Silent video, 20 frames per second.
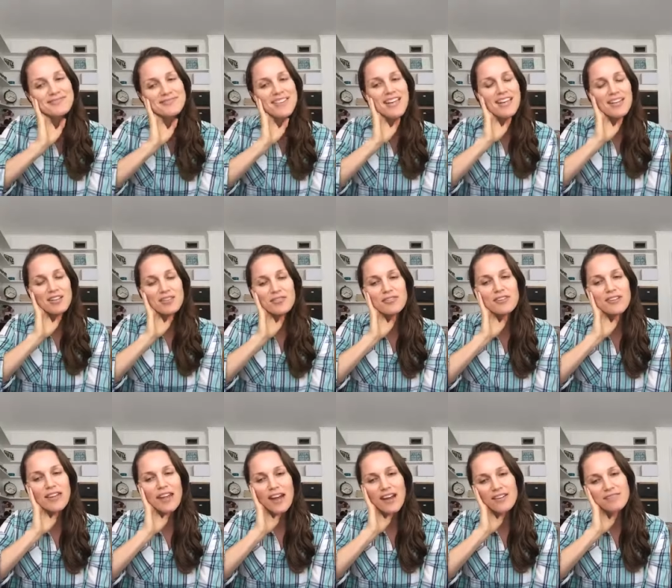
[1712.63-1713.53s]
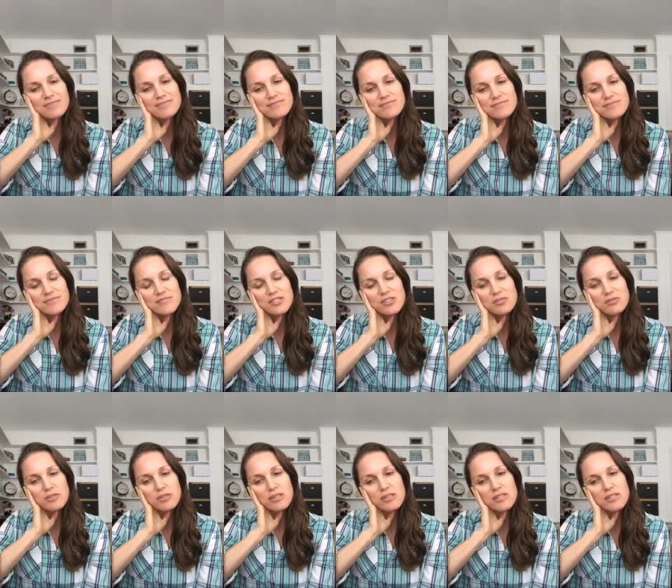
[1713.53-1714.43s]
Thank you for that. It's
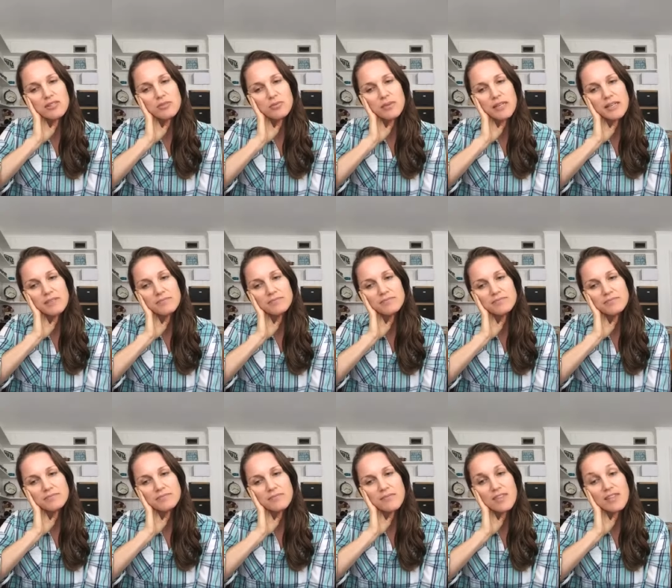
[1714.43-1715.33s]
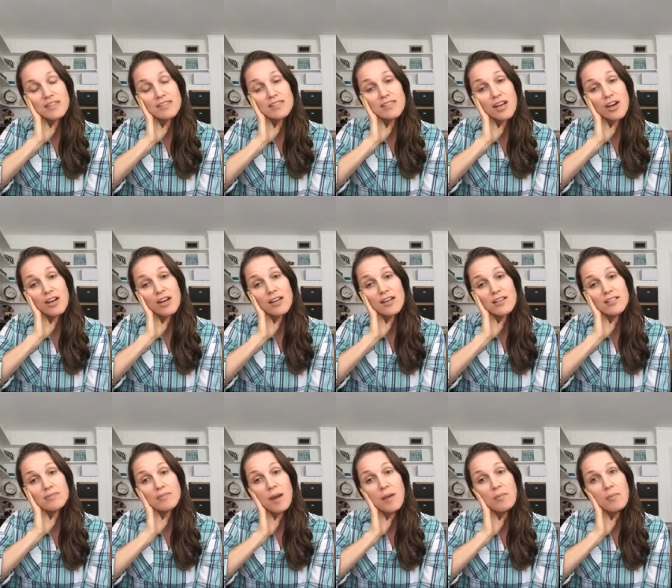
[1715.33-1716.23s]
really sweet. Sarah
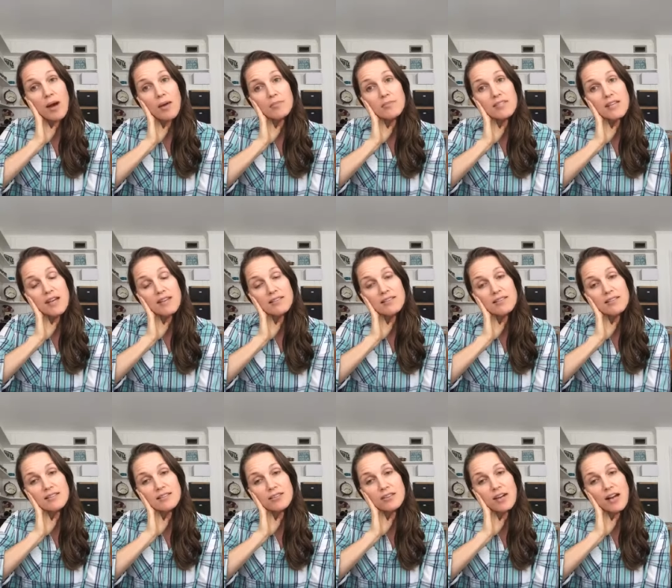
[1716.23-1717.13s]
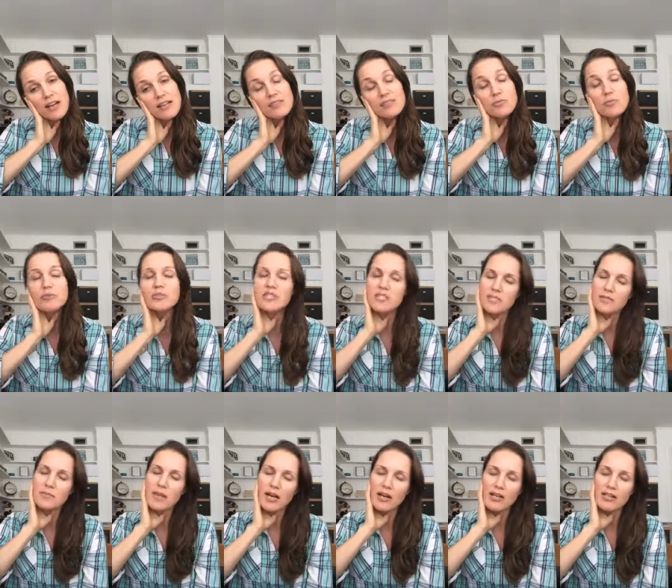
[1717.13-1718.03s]
is my mom's cousin, you guys. Well, she's
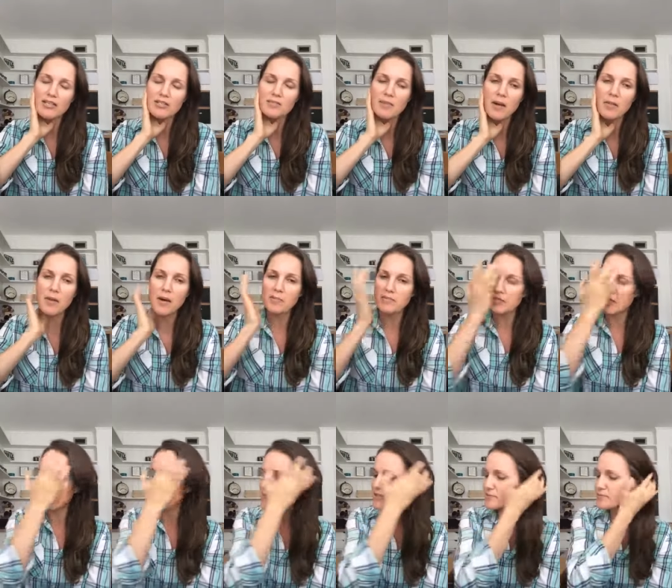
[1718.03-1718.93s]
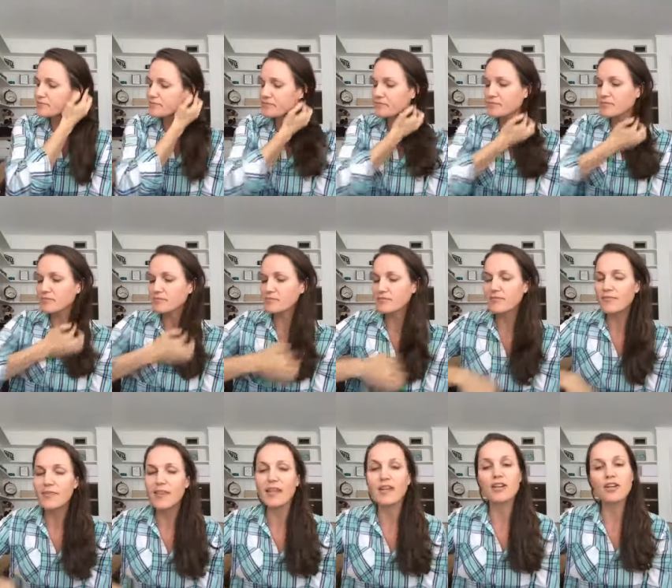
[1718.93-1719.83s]
married to my mom's cousin.
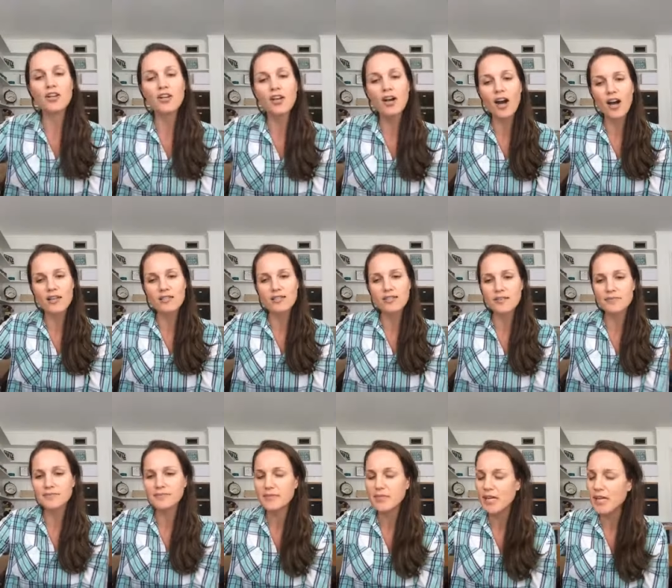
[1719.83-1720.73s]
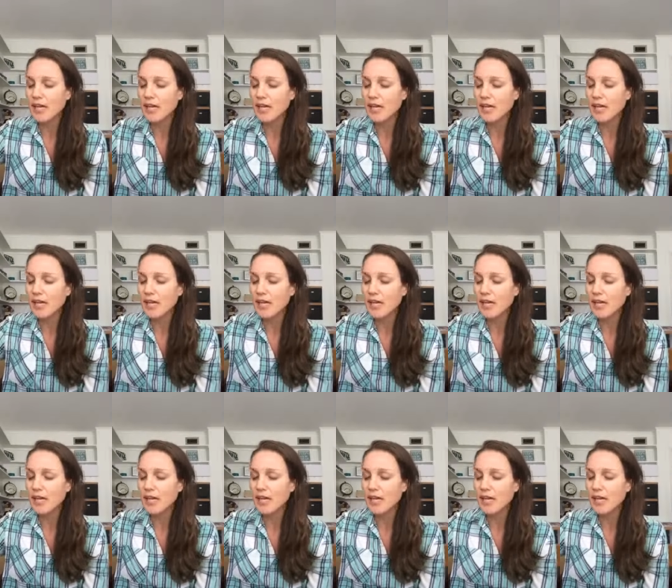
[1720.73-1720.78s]
You're awesome.